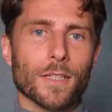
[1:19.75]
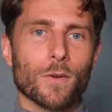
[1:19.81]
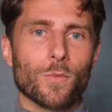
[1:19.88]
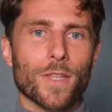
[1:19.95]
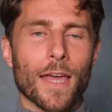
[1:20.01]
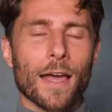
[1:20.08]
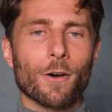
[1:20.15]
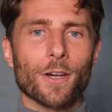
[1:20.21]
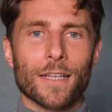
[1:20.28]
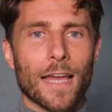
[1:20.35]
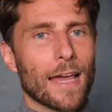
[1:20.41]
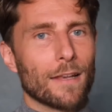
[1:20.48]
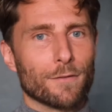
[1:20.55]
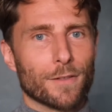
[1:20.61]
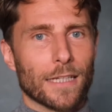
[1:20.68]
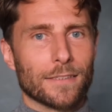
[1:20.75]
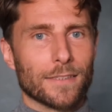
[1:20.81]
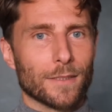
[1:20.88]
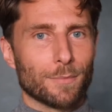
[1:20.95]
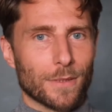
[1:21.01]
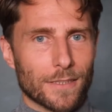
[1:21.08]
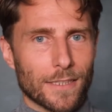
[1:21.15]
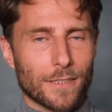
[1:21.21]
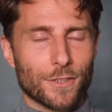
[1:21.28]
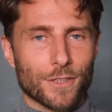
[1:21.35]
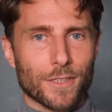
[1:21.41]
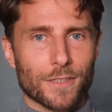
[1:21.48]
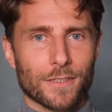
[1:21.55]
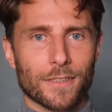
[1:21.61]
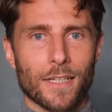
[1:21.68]
Without an elevated
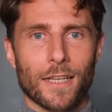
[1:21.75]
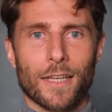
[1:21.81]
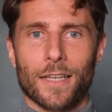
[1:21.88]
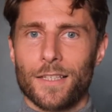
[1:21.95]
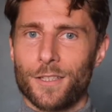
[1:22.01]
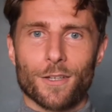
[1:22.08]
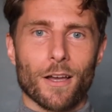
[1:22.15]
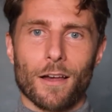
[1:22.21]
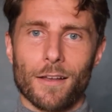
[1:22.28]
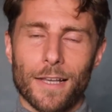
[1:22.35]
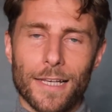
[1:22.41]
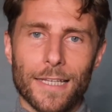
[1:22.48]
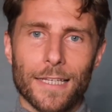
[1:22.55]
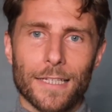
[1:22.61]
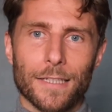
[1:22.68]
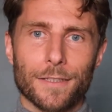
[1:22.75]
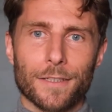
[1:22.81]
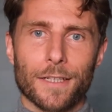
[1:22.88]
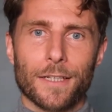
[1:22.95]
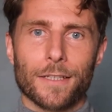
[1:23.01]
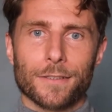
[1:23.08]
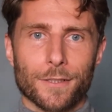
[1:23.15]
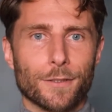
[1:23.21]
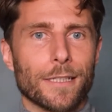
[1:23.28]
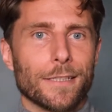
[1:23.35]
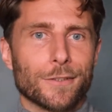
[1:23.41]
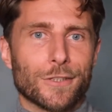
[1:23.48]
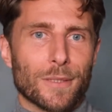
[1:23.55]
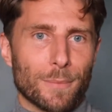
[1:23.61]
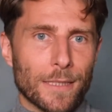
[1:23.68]
position, you can't lead, so
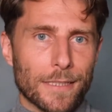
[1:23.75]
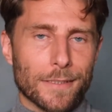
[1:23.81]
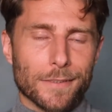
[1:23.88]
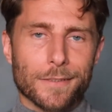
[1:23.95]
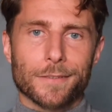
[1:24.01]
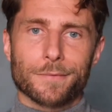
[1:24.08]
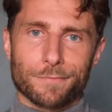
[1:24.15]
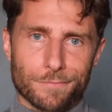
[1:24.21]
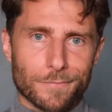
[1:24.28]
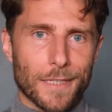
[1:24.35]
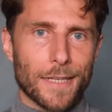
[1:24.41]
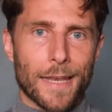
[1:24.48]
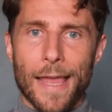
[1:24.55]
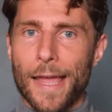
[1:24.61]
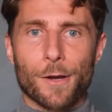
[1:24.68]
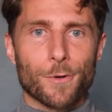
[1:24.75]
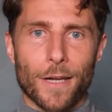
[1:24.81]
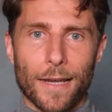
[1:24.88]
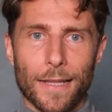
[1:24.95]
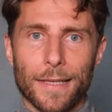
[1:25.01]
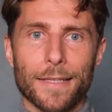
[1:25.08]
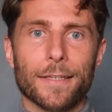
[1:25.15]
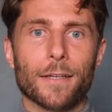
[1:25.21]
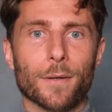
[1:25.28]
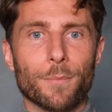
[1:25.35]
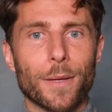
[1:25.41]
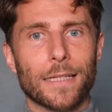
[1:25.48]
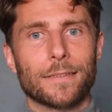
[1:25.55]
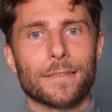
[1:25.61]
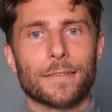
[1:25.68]
leadership is inherently
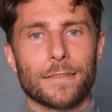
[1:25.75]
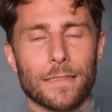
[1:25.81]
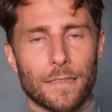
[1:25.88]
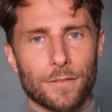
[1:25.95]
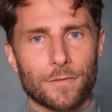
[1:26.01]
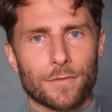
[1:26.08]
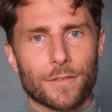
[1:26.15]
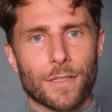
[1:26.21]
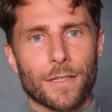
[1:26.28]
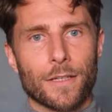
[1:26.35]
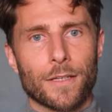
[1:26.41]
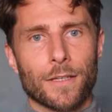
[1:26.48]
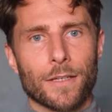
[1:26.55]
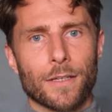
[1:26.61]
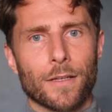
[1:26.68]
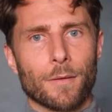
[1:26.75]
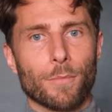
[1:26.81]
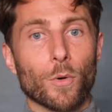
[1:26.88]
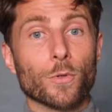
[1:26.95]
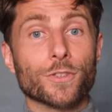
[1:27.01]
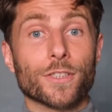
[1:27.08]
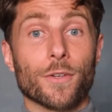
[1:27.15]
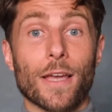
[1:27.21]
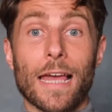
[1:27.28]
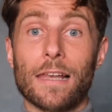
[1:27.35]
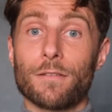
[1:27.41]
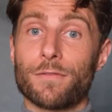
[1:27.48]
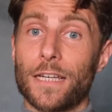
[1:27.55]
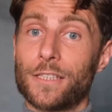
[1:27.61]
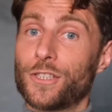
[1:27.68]
competitive. But also
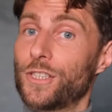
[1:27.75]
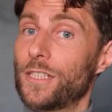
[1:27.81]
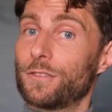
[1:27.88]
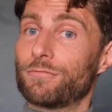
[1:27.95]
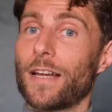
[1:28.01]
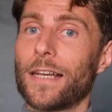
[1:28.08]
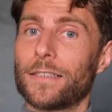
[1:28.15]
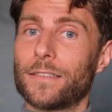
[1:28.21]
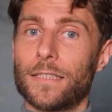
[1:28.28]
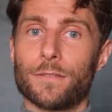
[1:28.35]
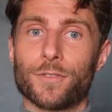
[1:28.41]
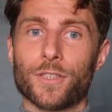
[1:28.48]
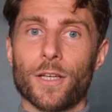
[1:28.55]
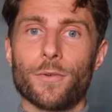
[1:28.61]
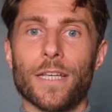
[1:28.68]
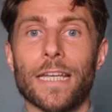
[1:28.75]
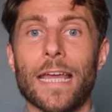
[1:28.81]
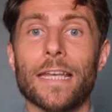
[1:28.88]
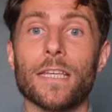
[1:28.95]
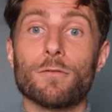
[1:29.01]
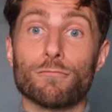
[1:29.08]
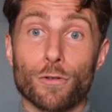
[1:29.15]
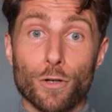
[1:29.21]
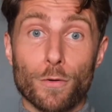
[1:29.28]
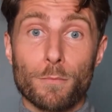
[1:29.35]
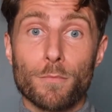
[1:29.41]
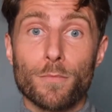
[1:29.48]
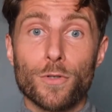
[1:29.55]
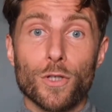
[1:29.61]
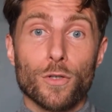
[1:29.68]
elevation is relative, so in any
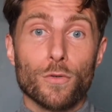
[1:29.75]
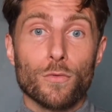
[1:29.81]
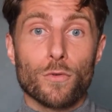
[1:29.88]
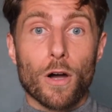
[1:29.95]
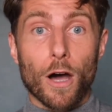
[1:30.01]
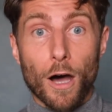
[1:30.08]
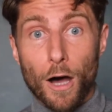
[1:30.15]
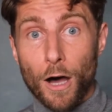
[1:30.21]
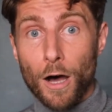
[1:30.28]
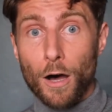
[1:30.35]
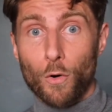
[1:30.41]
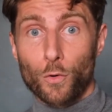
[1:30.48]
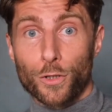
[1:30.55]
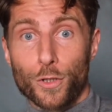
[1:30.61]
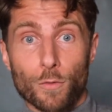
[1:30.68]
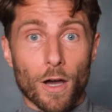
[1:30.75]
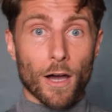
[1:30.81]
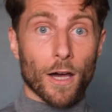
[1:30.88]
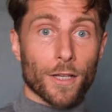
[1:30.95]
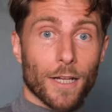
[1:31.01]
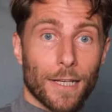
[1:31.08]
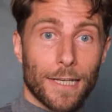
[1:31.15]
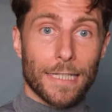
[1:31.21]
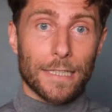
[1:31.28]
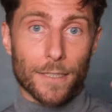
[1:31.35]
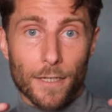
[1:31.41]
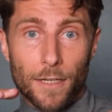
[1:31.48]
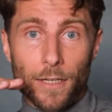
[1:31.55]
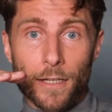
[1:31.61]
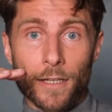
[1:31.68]
room you are or you aren't a
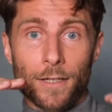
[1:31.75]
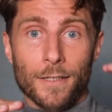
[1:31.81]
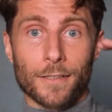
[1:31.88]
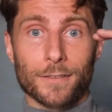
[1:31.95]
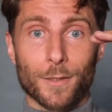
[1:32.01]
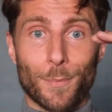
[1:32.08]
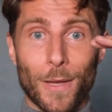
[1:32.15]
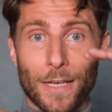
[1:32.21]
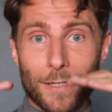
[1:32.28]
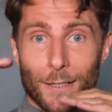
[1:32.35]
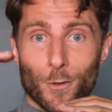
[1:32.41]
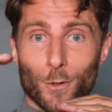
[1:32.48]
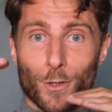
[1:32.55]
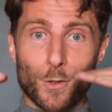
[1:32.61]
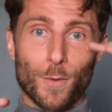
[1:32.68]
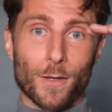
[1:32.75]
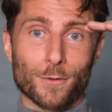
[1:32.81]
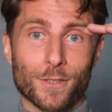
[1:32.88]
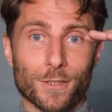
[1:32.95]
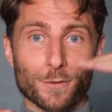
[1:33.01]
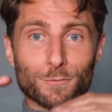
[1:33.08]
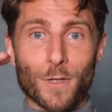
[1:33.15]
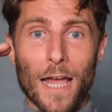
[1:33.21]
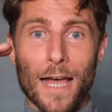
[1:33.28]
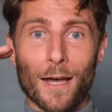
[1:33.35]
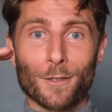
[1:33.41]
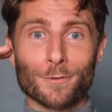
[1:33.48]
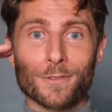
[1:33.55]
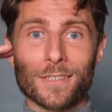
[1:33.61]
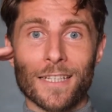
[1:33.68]
leader depending on who else is
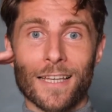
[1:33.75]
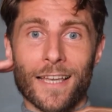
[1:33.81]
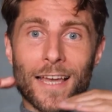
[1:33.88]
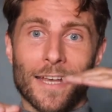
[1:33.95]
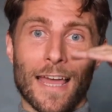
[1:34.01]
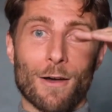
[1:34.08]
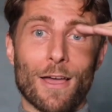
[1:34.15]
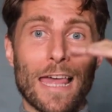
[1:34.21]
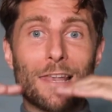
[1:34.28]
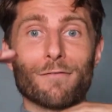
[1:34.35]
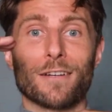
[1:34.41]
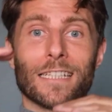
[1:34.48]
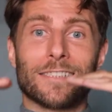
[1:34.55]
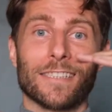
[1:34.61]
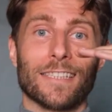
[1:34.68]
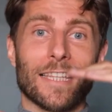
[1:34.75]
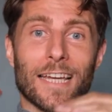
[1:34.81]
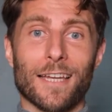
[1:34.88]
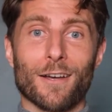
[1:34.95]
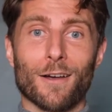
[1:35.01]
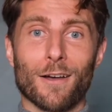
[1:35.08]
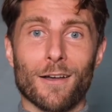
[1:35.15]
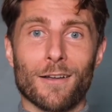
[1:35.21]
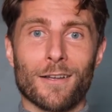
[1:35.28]
around and how elevated they are.